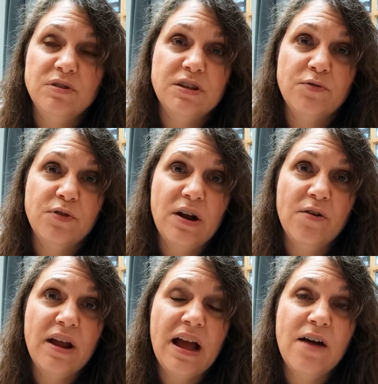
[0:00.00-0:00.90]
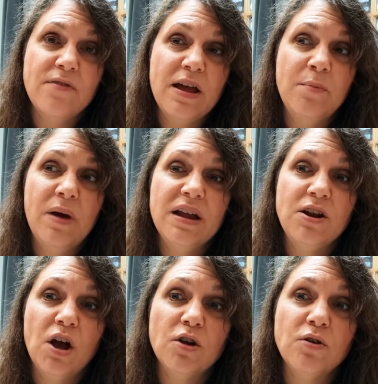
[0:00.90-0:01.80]
was there for an hour and a half and my
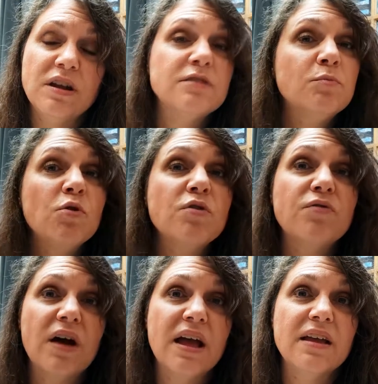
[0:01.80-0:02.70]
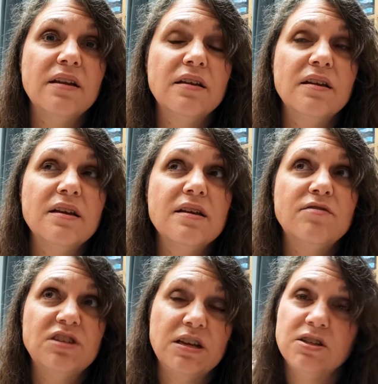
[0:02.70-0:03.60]
daughter is mortified if
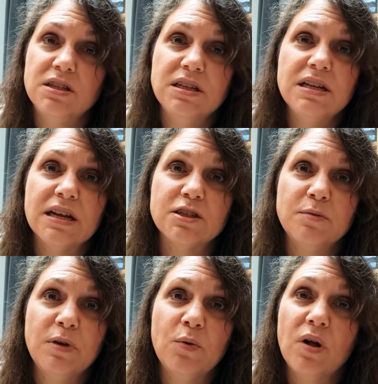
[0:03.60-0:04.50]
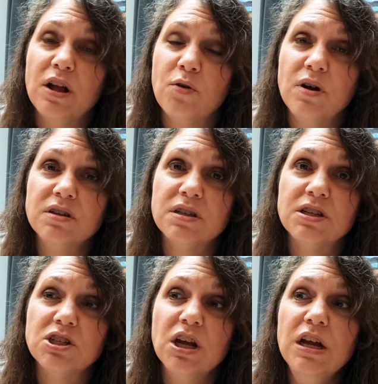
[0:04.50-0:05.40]
she has to sit next to me while I cross
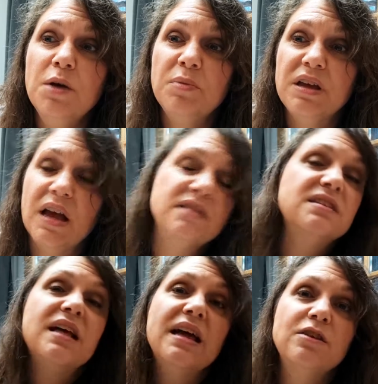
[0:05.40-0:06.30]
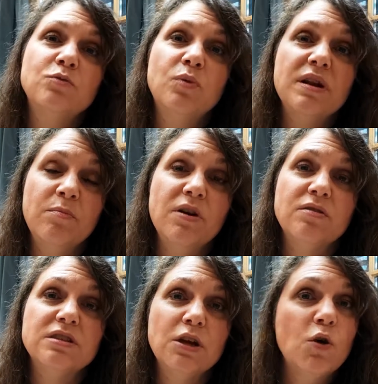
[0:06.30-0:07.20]
stitch because that is what
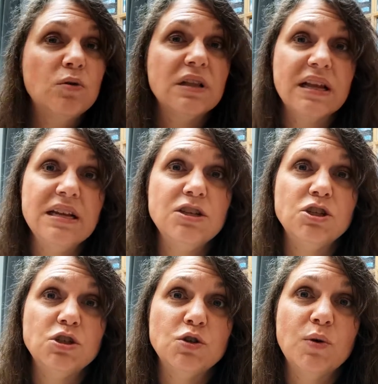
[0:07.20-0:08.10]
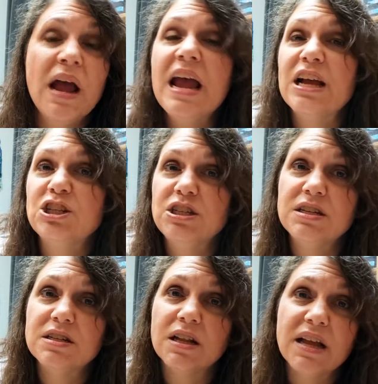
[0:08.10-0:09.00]
embarrassing old ladies do and she
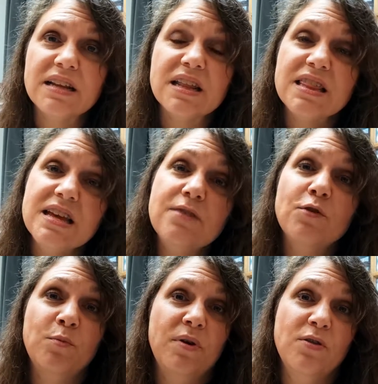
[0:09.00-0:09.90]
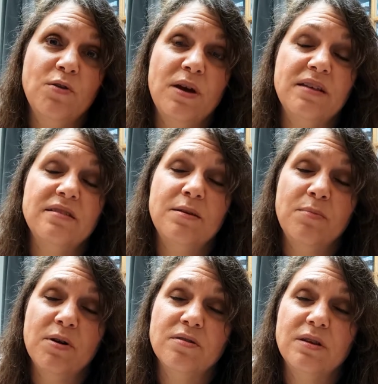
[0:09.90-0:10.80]
doesn't like to think of her mother as an
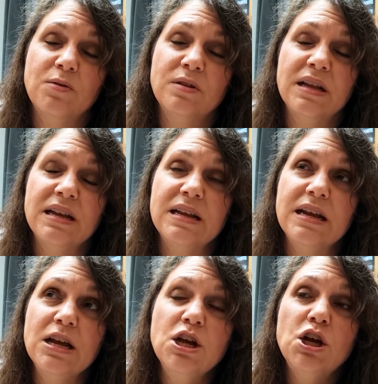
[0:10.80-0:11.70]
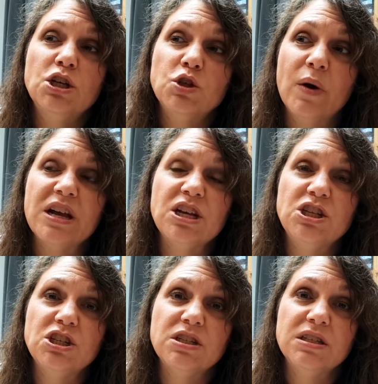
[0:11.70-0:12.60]
embarrassing old lady. So I
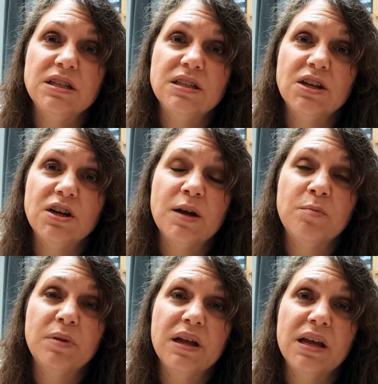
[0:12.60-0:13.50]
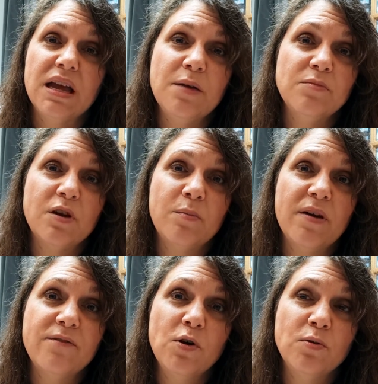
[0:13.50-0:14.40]
could just sit there and play games on
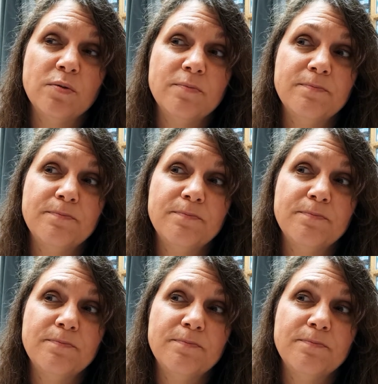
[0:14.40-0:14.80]
my phone